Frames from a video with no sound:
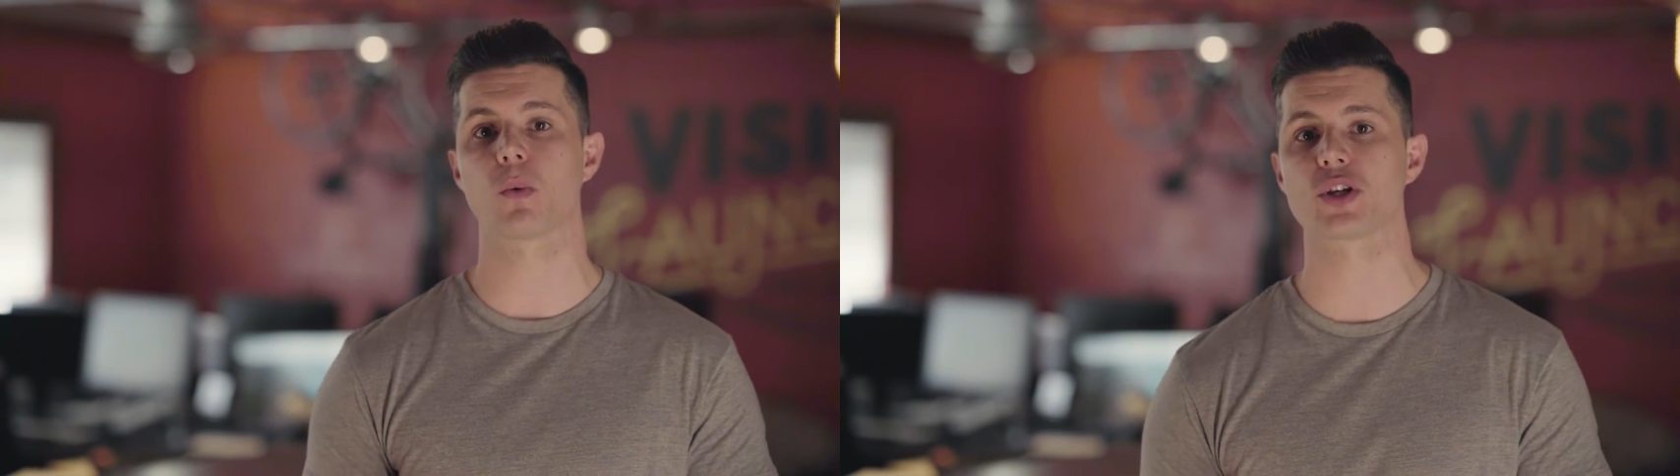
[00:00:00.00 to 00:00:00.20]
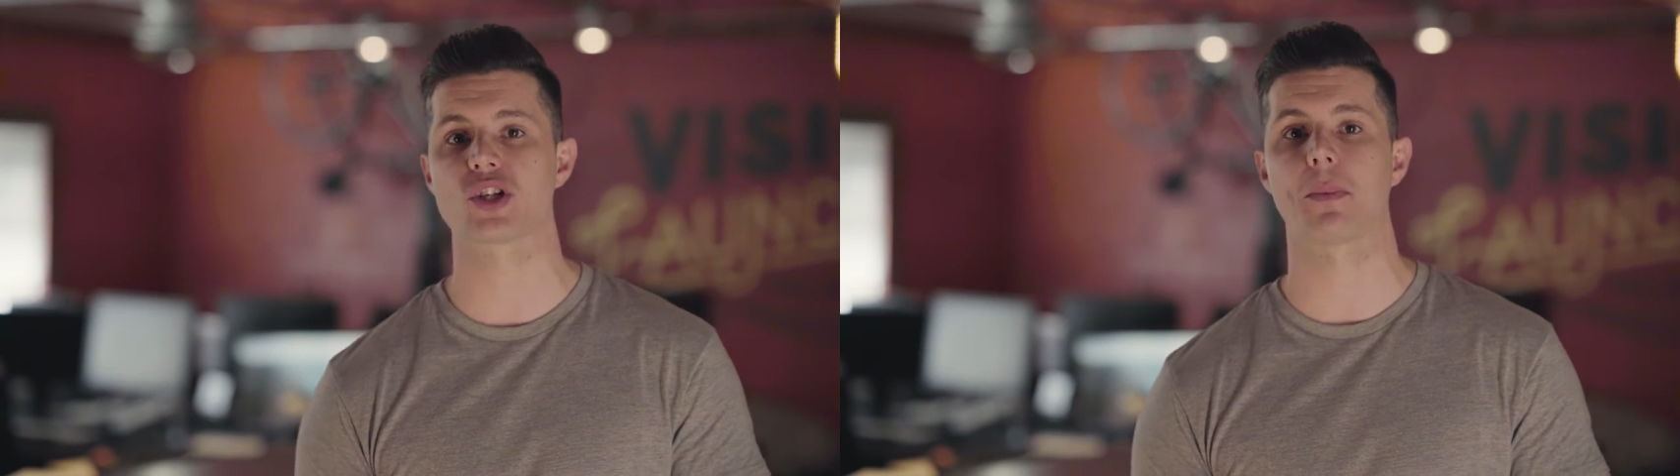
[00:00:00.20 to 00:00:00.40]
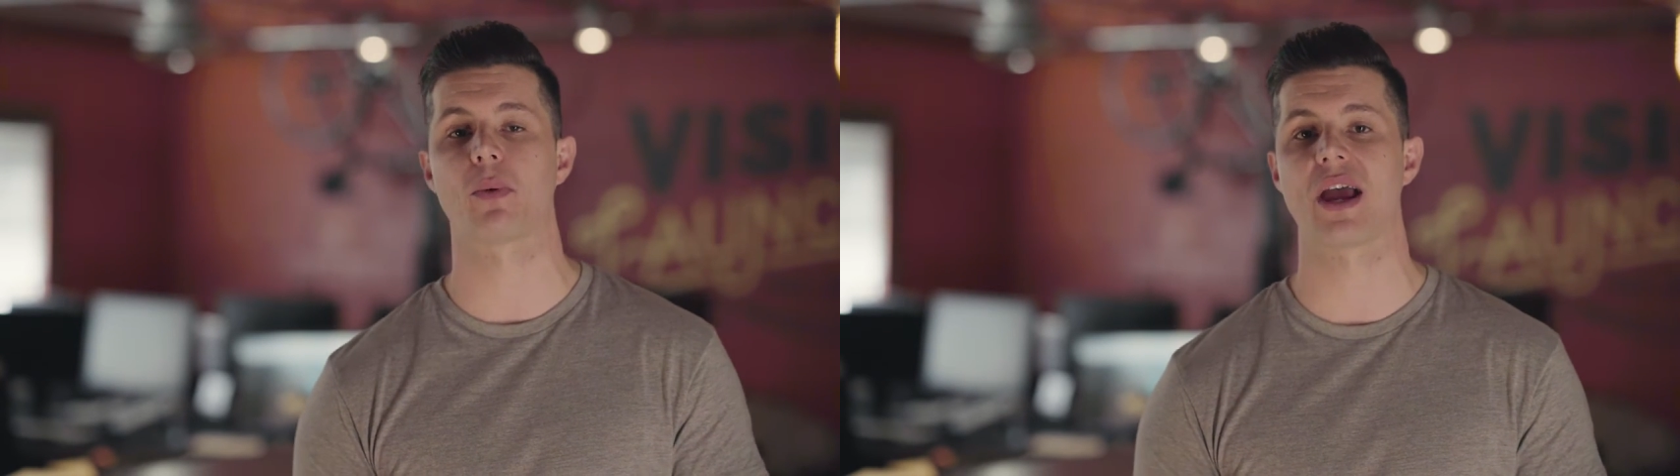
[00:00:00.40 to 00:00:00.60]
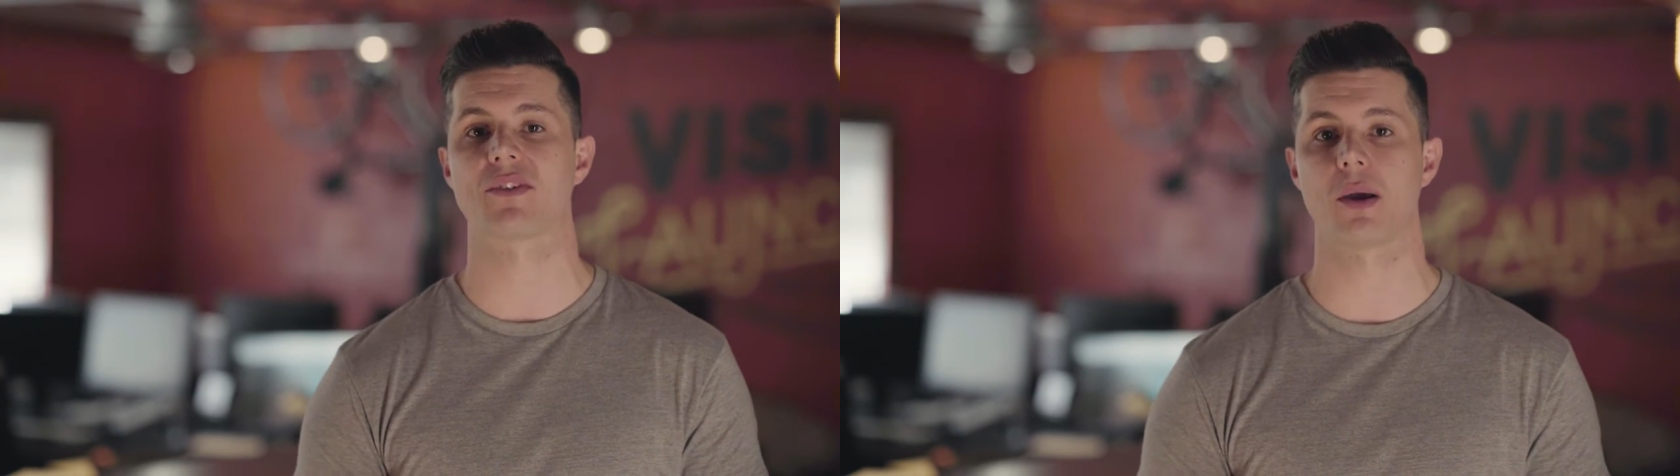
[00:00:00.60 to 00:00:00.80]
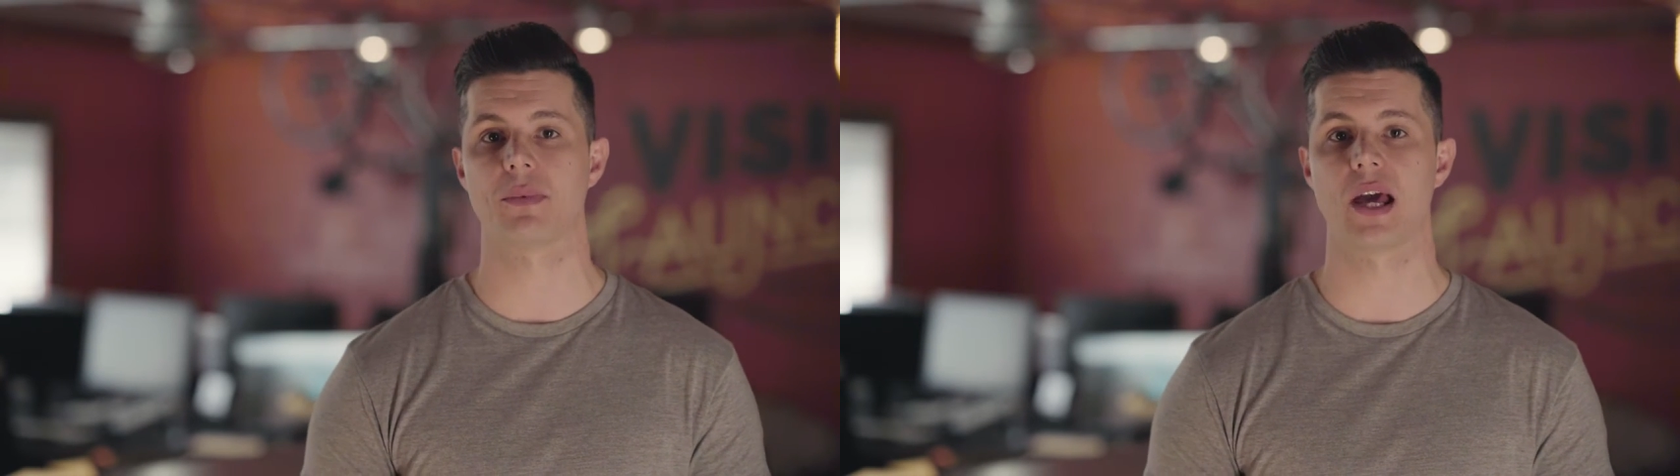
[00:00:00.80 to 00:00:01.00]
a workshop we
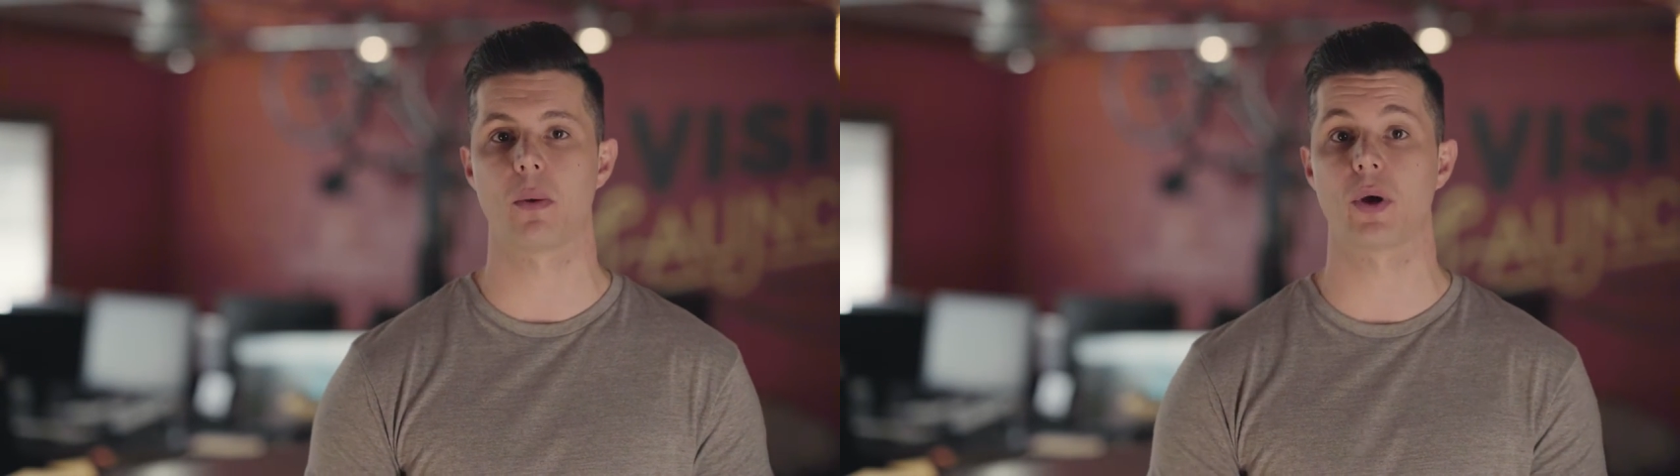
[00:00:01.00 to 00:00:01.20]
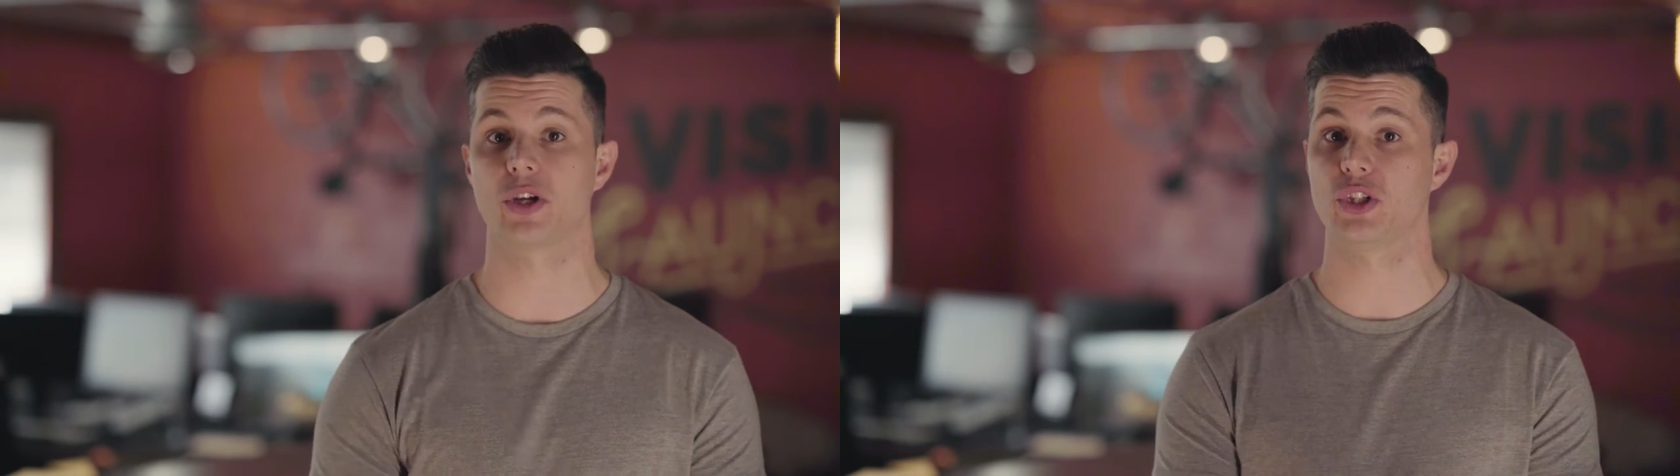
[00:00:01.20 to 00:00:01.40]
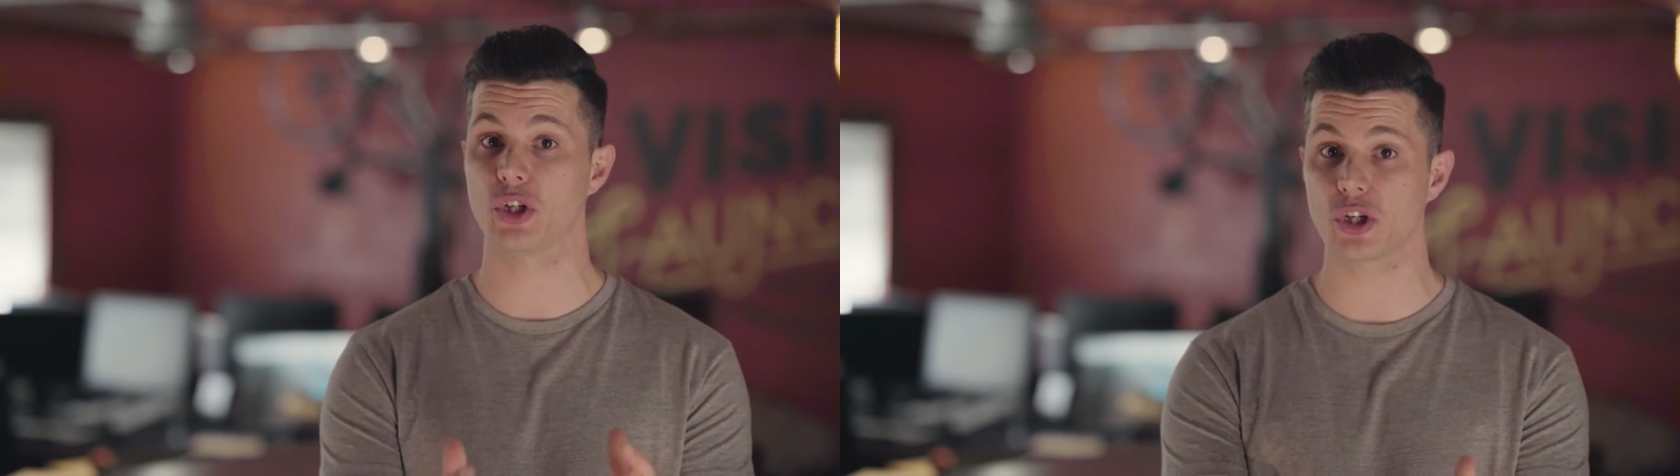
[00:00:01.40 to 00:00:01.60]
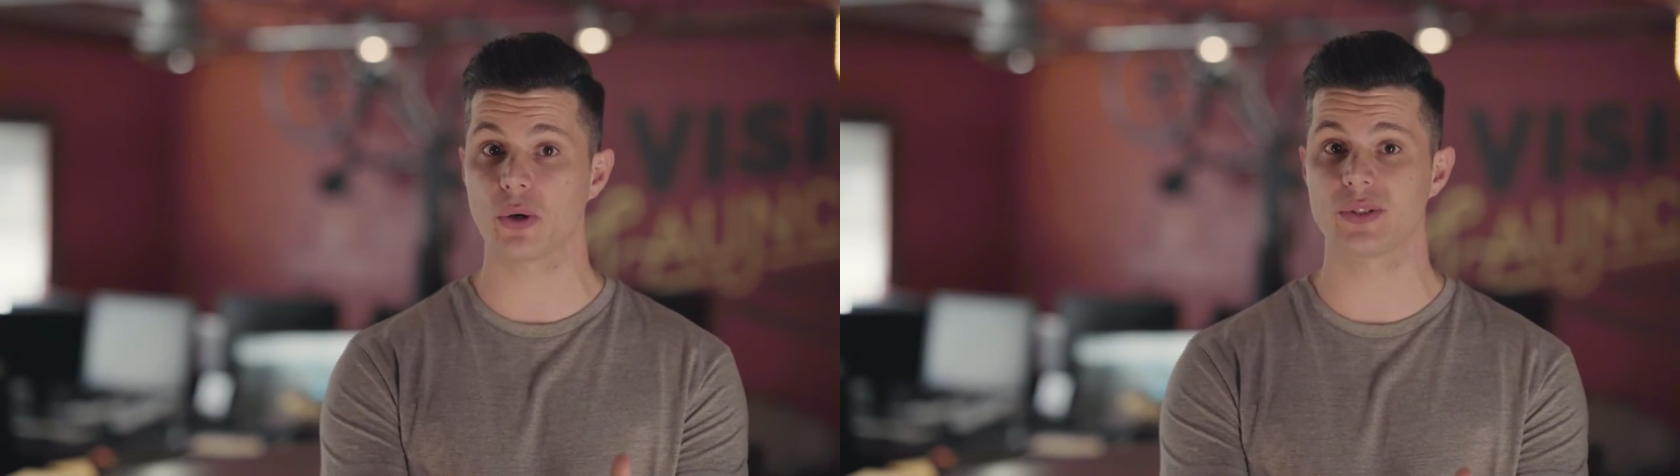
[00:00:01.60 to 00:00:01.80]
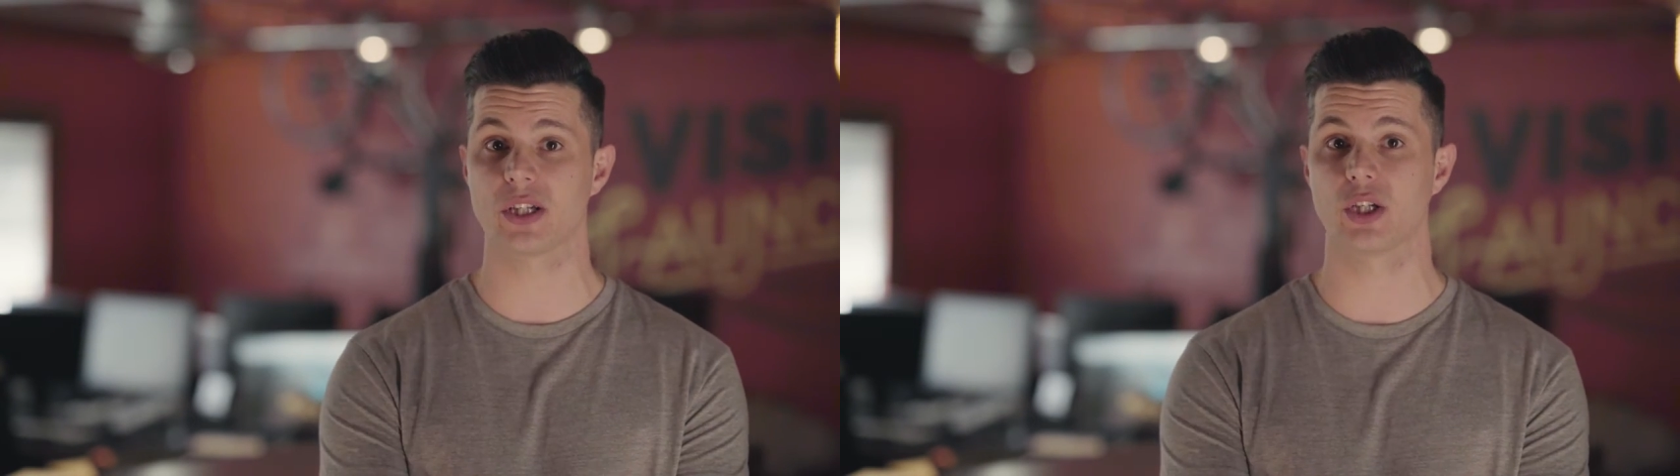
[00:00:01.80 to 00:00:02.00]
have coming up where you're
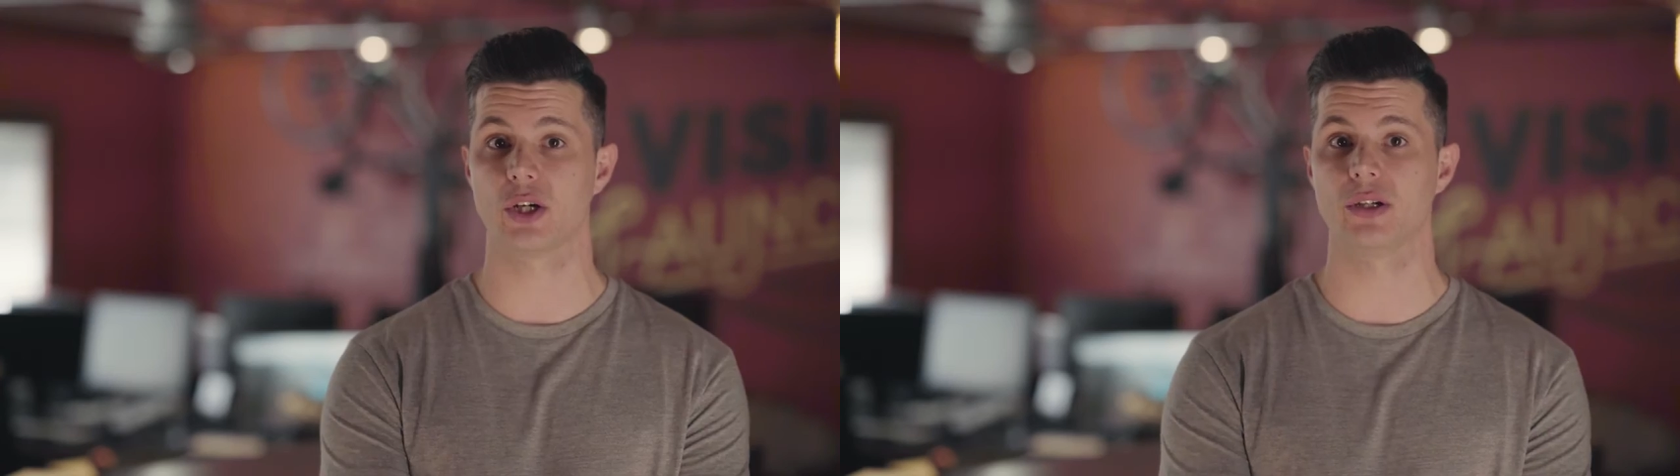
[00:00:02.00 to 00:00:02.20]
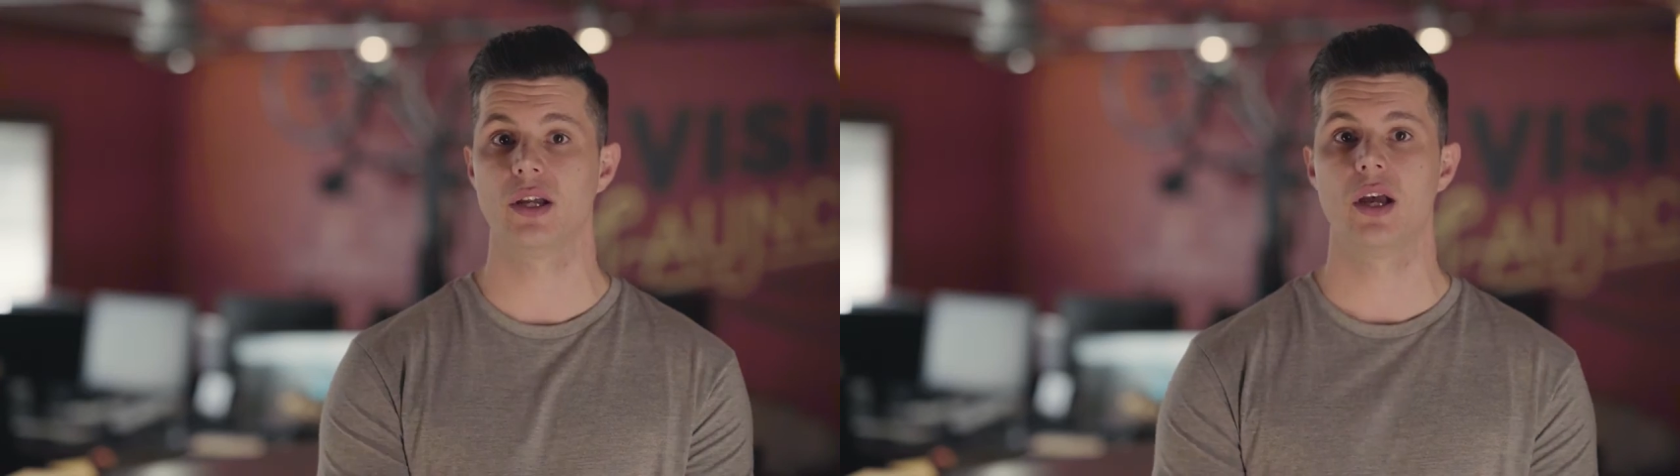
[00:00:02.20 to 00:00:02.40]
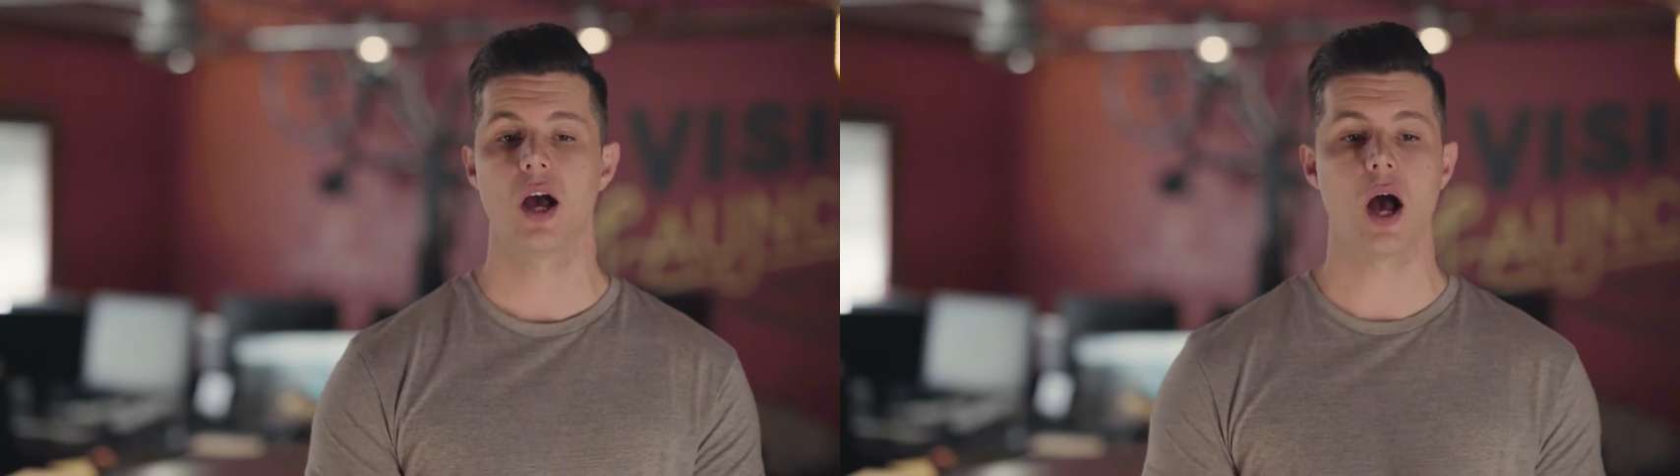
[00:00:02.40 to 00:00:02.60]
going to learn